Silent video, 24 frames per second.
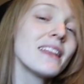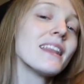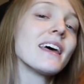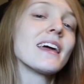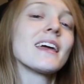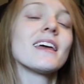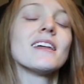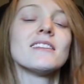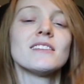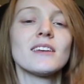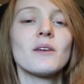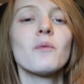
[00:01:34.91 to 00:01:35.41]

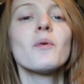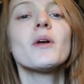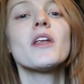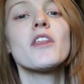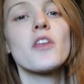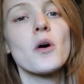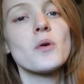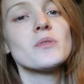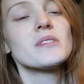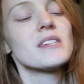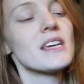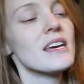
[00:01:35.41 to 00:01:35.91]
Like, it's like one of
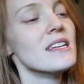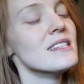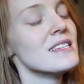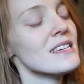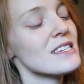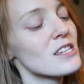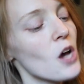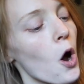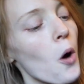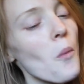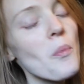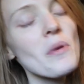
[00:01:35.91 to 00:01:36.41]
those kids.
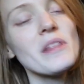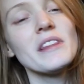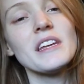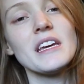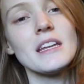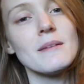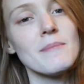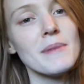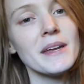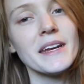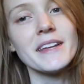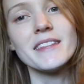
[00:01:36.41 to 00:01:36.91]
He's openly
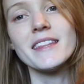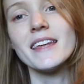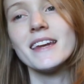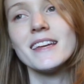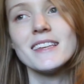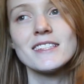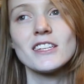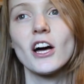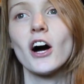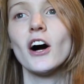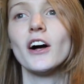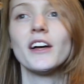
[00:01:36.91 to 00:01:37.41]
admitted that
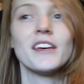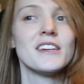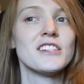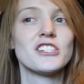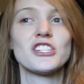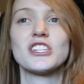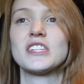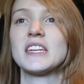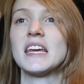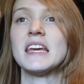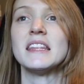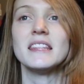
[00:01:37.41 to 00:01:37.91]
he's
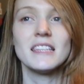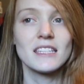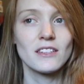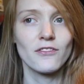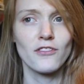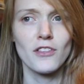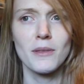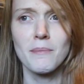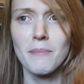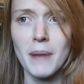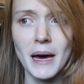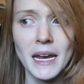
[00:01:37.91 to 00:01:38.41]
just in this
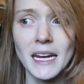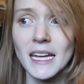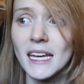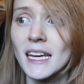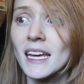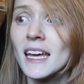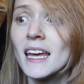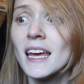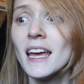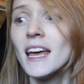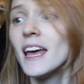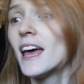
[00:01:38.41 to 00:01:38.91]
for the
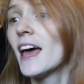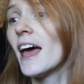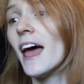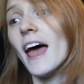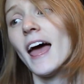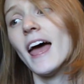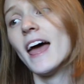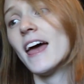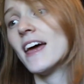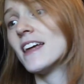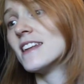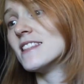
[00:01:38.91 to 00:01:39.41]
money,
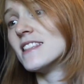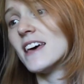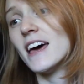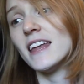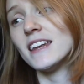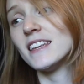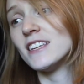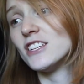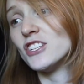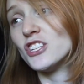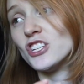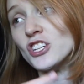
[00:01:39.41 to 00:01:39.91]
and
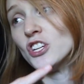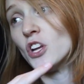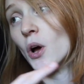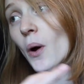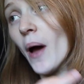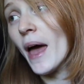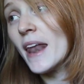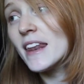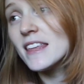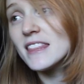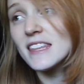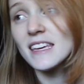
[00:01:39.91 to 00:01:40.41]
that he, you know,
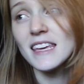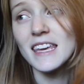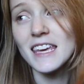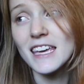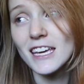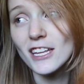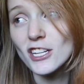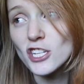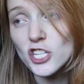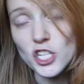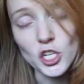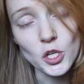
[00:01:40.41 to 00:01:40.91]
anything he
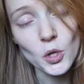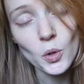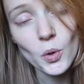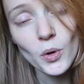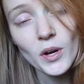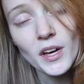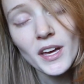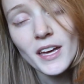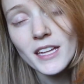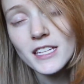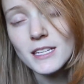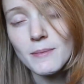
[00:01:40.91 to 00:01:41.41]
can do
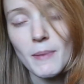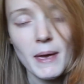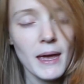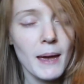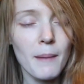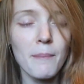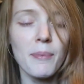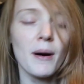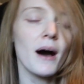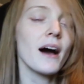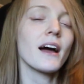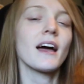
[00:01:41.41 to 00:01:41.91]
to make
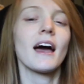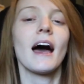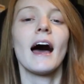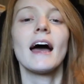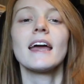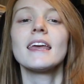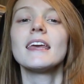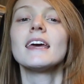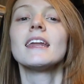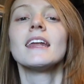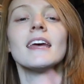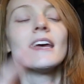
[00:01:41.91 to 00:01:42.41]
a buck, I
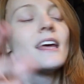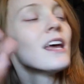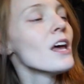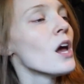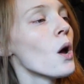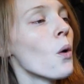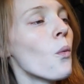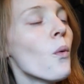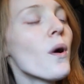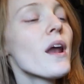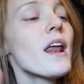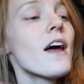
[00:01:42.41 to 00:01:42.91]
get it.
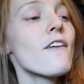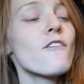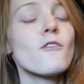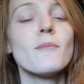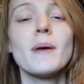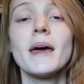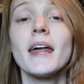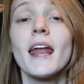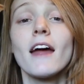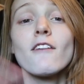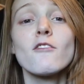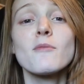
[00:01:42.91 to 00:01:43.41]
Whatever,
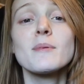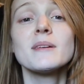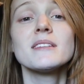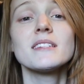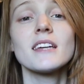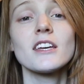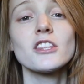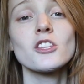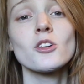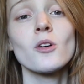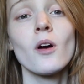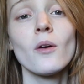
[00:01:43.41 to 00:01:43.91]
man, everybody's
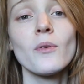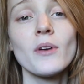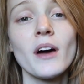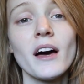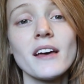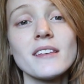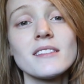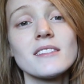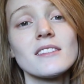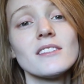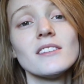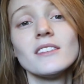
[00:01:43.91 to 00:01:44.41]
got their own
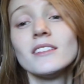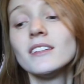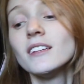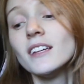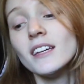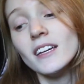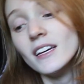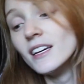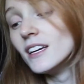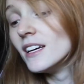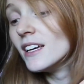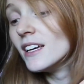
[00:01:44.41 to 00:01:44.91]
hustle.